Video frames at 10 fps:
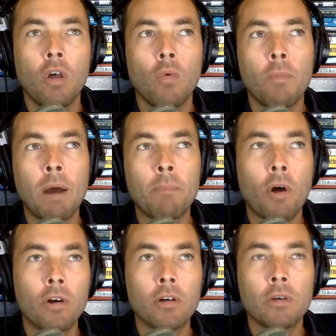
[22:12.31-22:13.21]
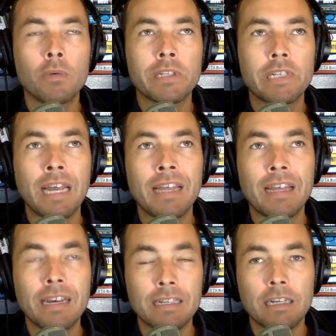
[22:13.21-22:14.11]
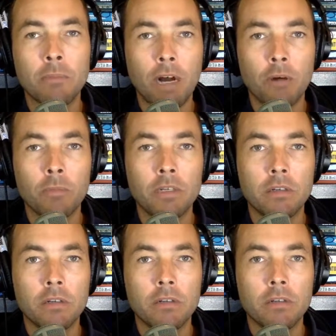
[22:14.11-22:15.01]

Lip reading: well, my partner would say this about me.